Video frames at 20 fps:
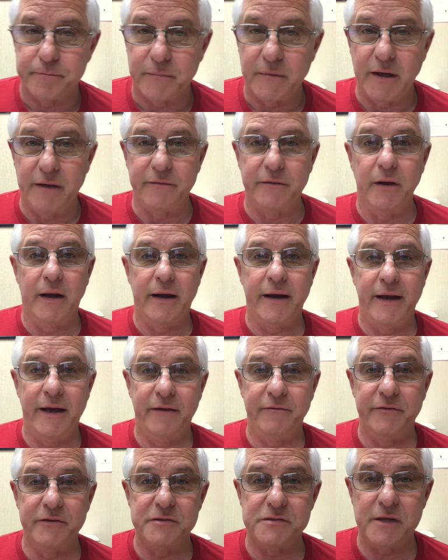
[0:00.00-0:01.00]
I've got to
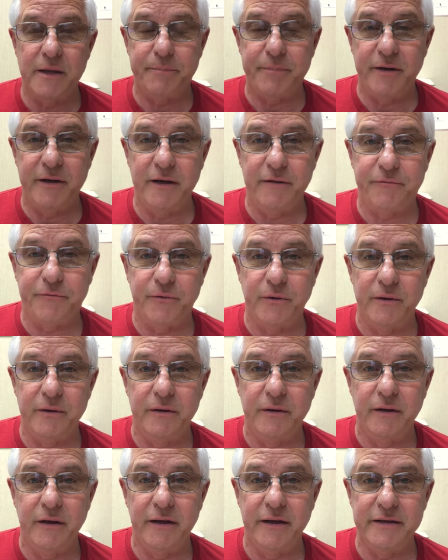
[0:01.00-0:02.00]
have this epinephrine,
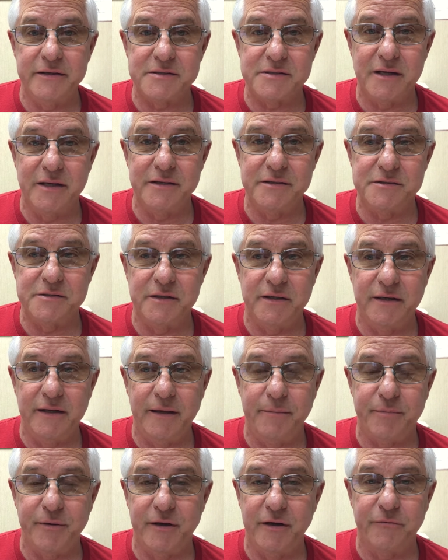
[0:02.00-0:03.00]
and it says that
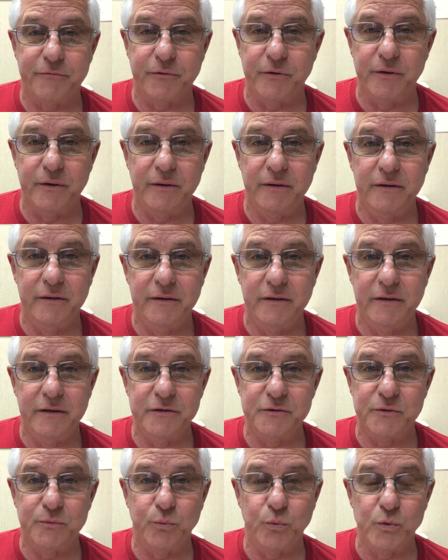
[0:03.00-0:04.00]
epinephrine
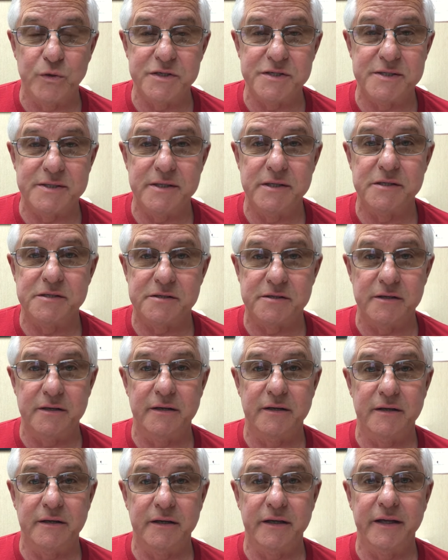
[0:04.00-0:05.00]
is
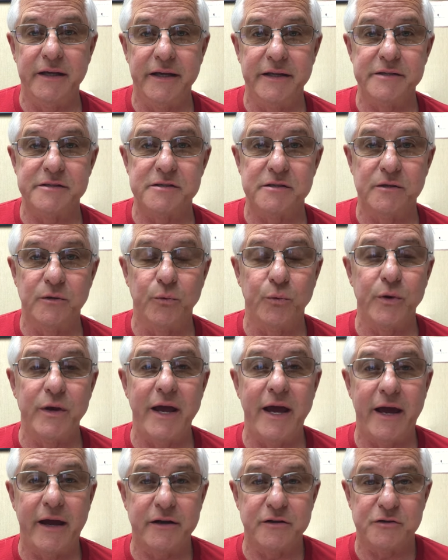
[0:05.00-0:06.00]
resistant against the
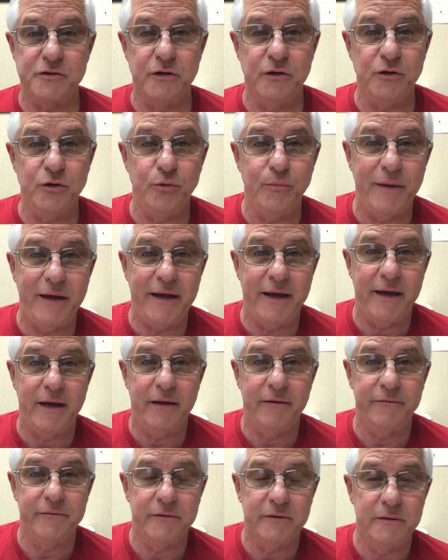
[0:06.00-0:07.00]
reaction you may
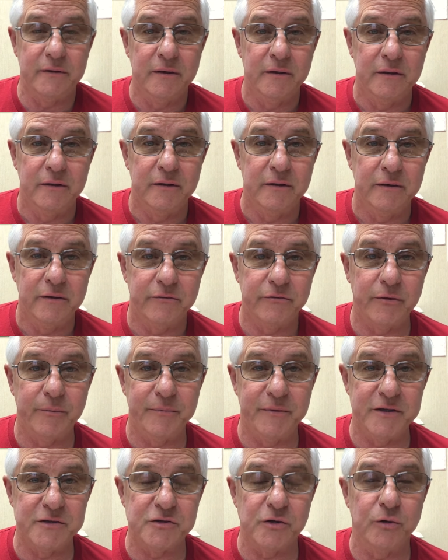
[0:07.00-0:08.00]
have from
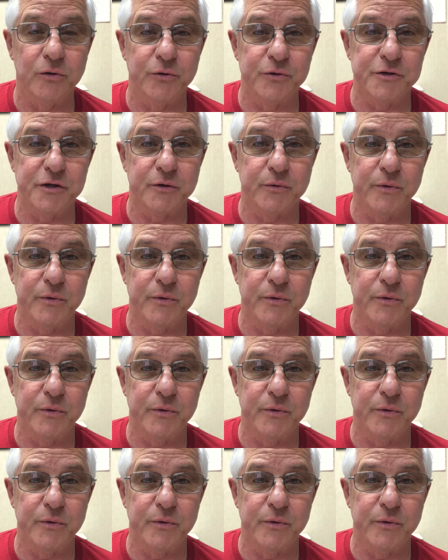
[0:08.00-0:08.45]
this allergic